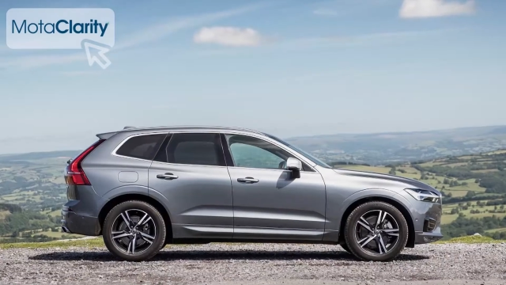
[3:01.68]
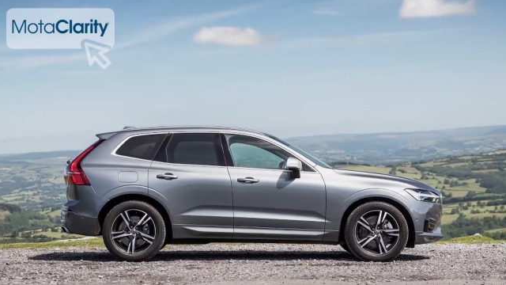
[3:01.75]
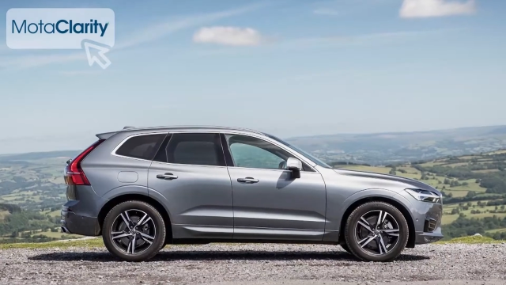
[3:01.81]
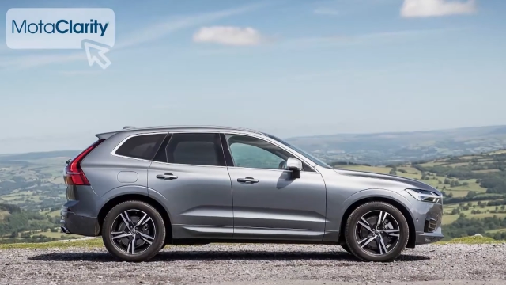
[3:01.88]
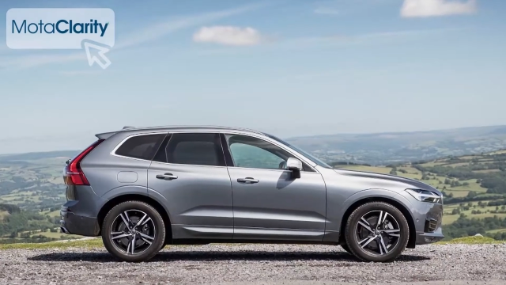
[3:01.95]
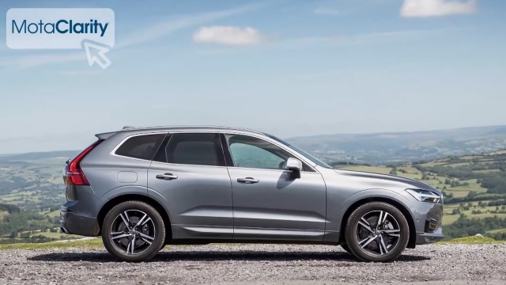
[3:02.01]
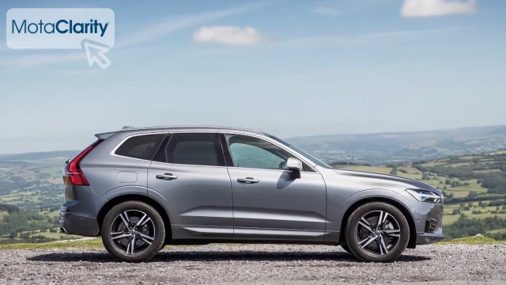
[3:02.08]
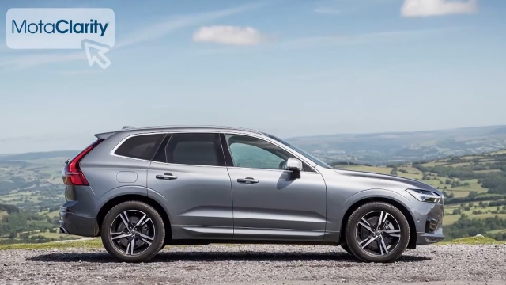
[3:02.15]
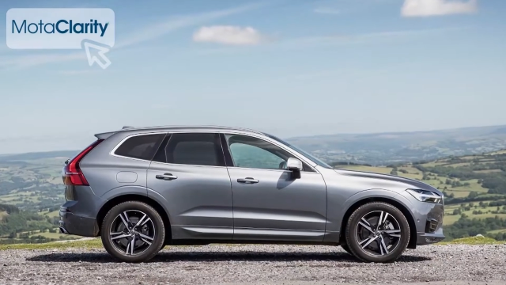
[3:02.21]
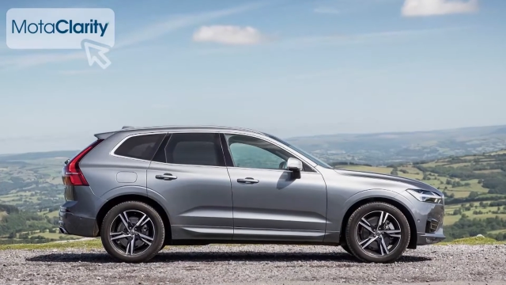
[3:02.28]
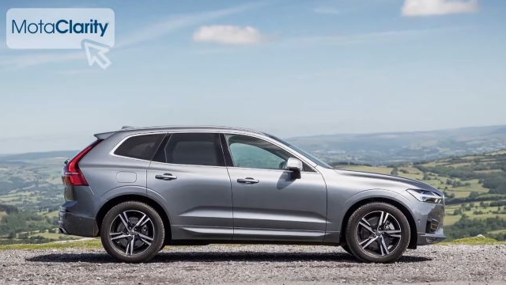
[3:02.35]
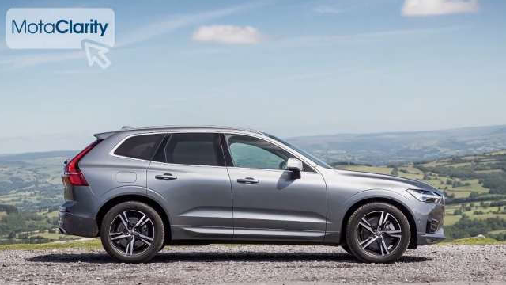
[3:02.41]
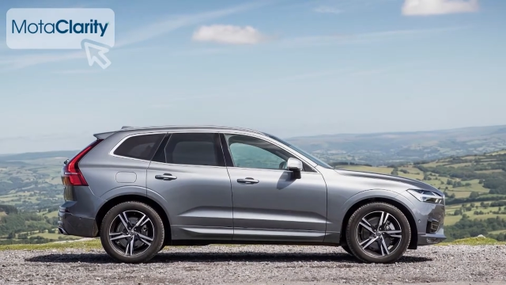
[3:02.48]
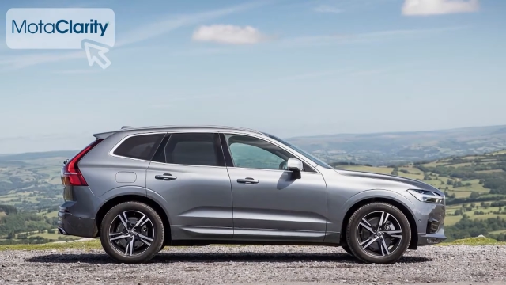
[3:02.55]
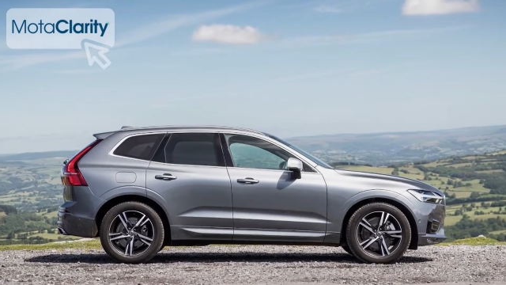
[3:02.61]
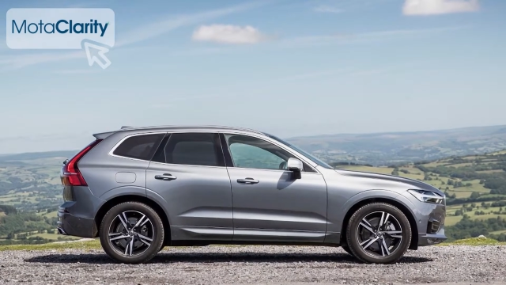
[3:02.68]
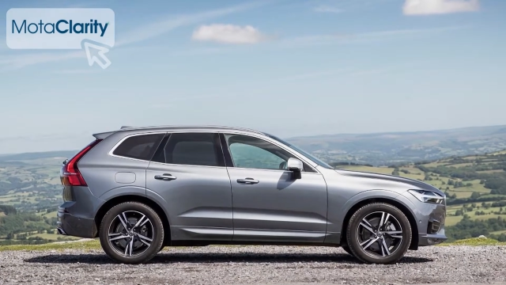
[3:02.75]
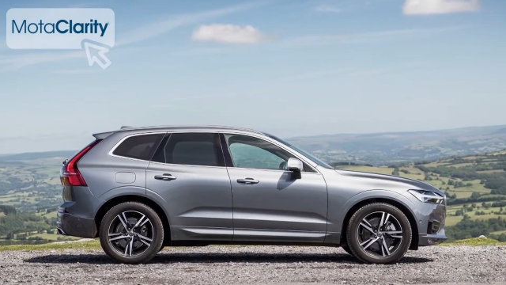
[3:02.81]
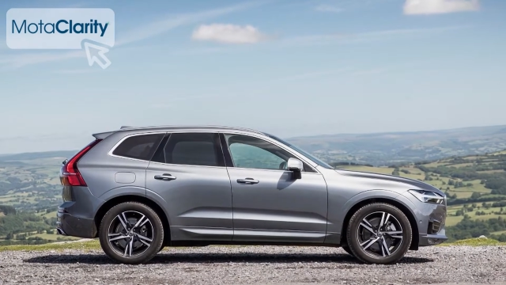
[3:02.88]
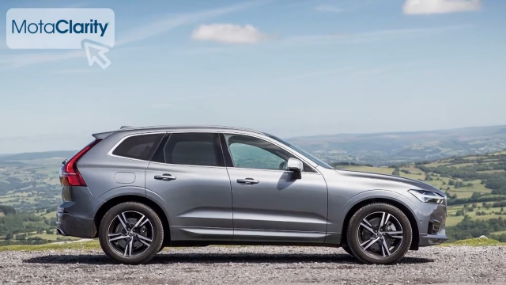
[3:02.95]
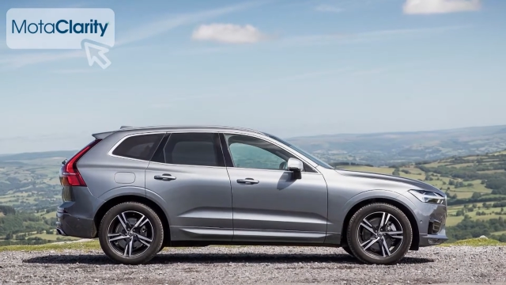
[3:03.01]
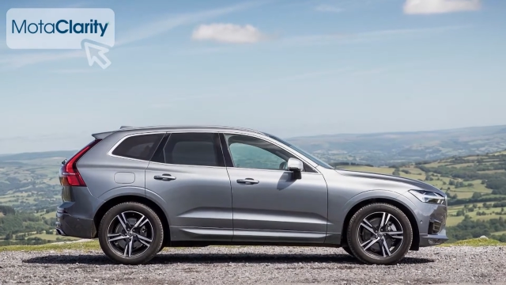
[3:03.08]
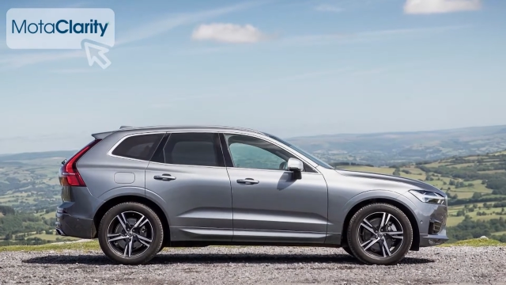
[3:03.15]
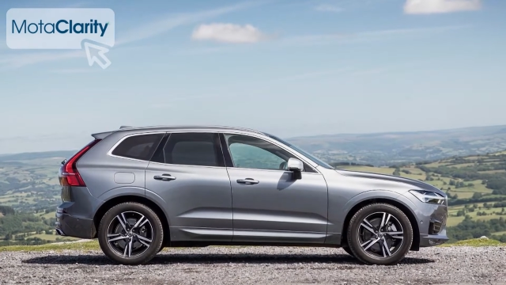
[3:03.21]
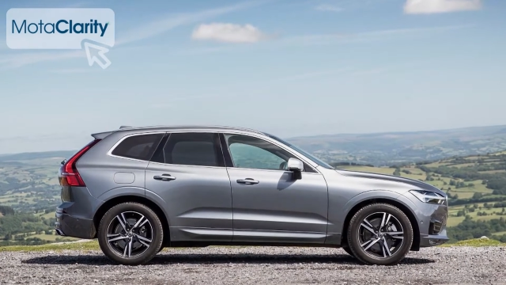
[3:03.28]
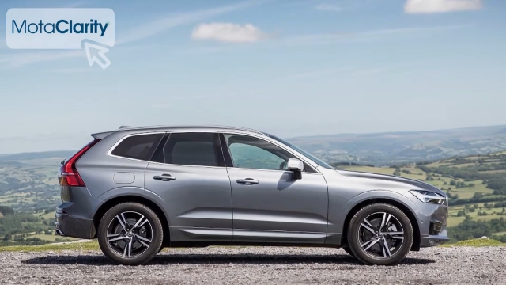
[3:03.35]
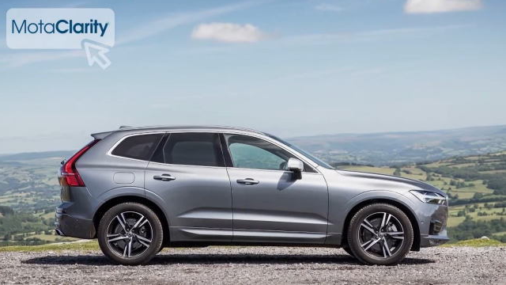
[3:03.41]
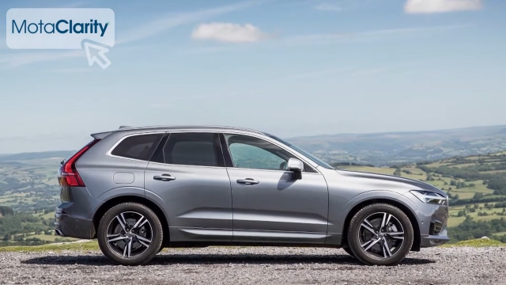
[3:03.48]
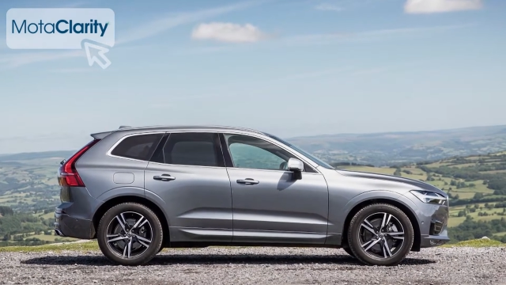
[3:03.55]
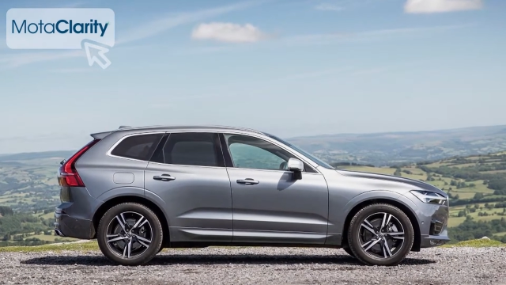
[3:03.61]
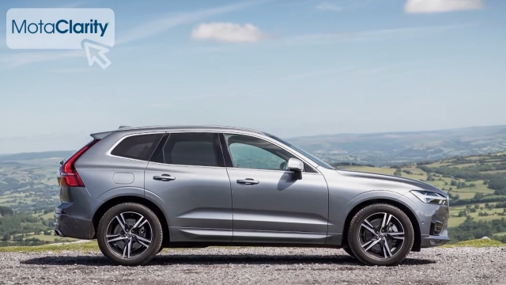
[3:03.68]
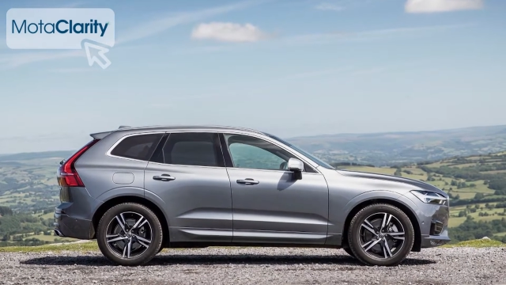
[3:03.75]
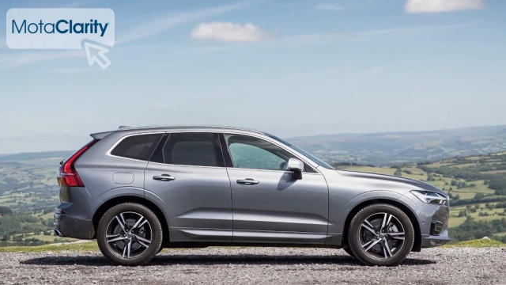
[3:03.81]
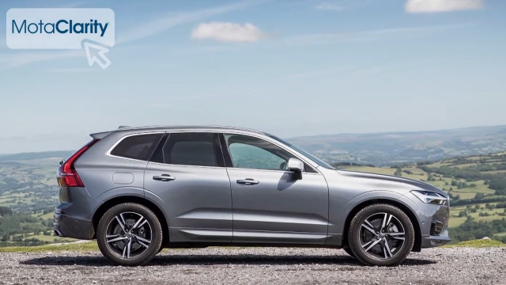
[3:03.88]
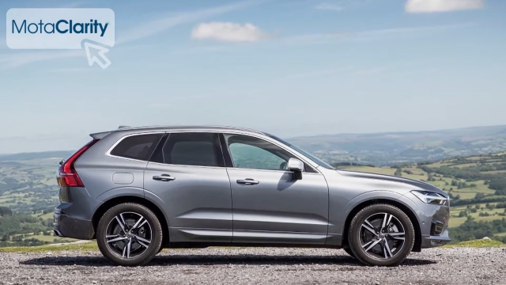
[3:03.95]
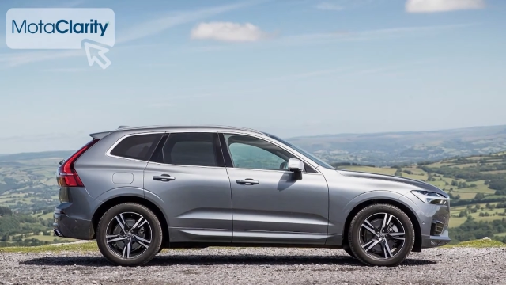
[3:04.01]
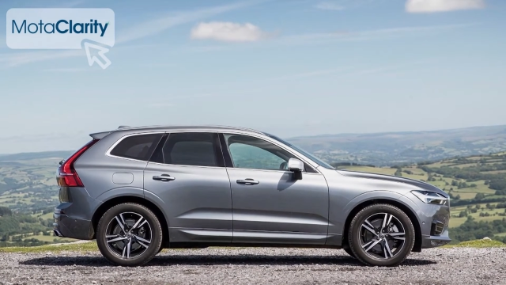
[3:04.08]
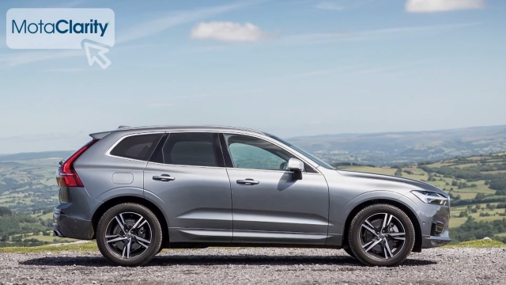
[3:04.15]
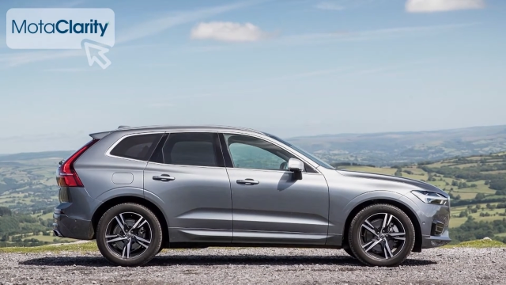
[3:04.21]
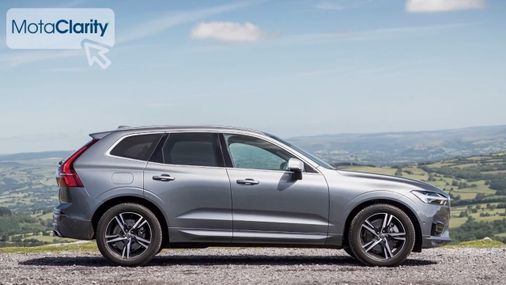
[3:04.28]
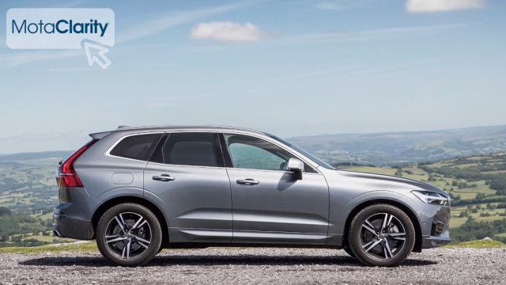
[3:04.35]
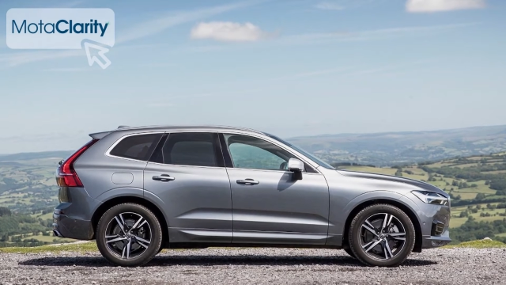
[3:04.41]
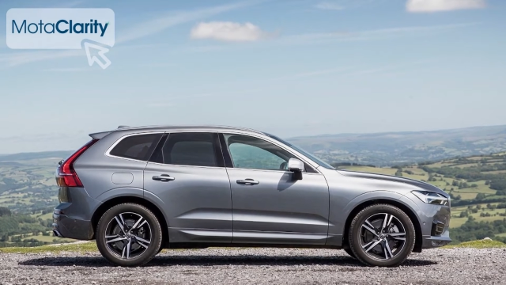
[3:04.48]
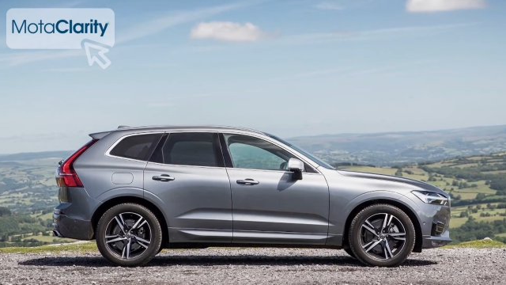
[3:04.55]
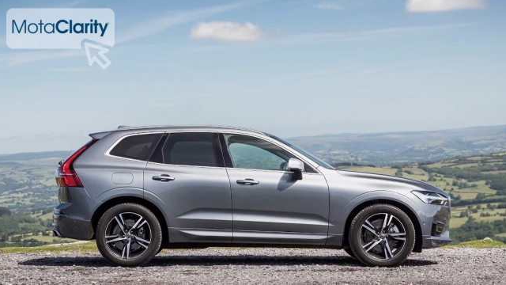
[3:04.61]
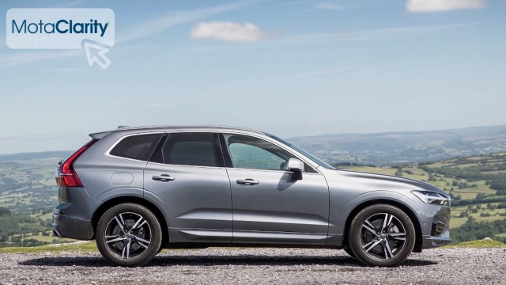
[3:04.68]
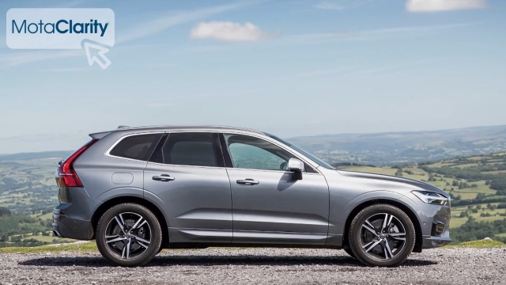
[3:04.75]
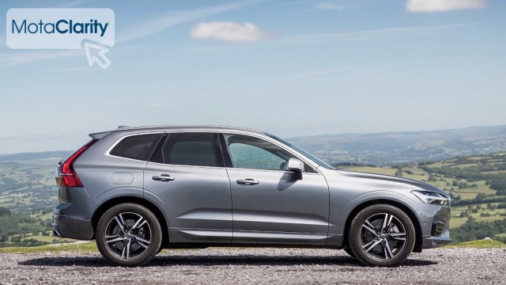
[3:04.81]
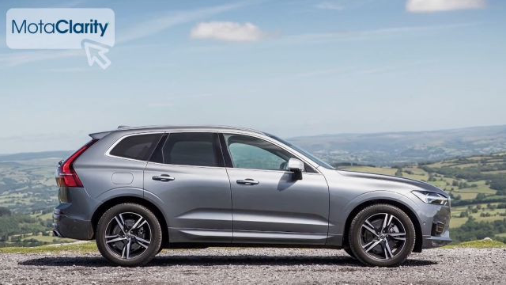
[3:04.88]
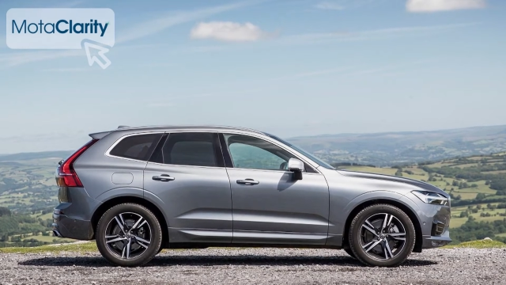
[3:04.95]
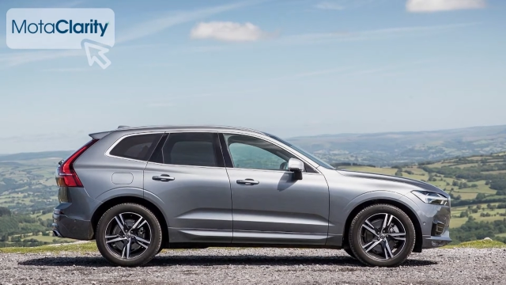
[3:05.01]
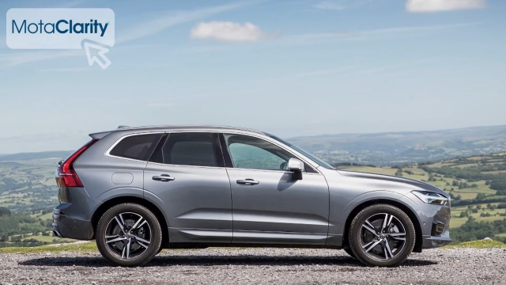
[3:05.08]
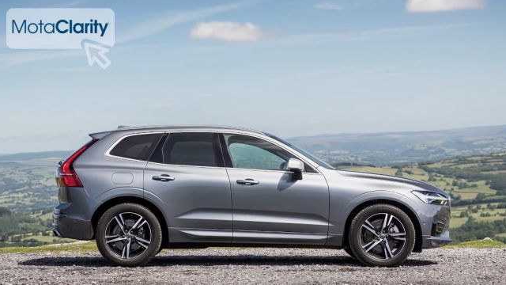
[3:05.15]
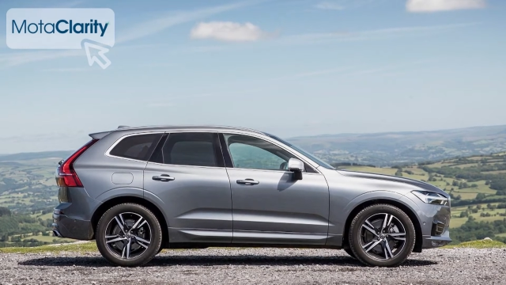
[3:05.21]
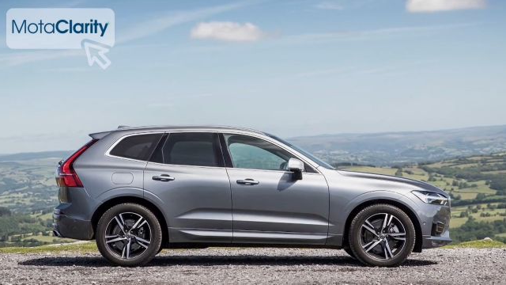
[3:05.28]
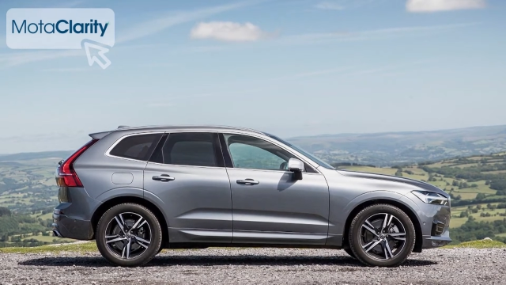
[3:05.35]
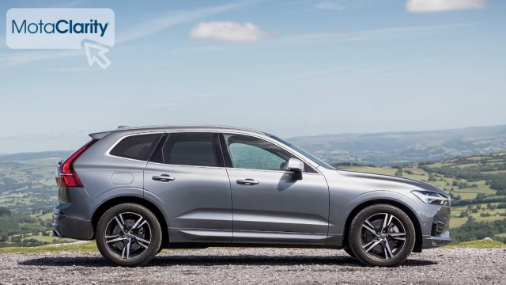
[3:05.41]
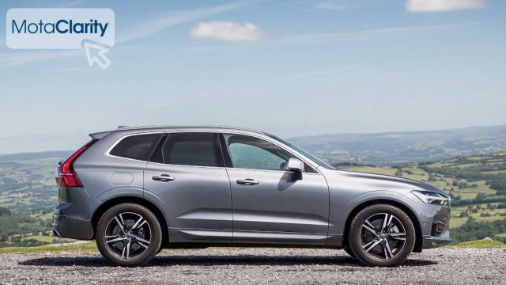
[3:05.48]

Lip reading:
Nobody's mouth can be seen.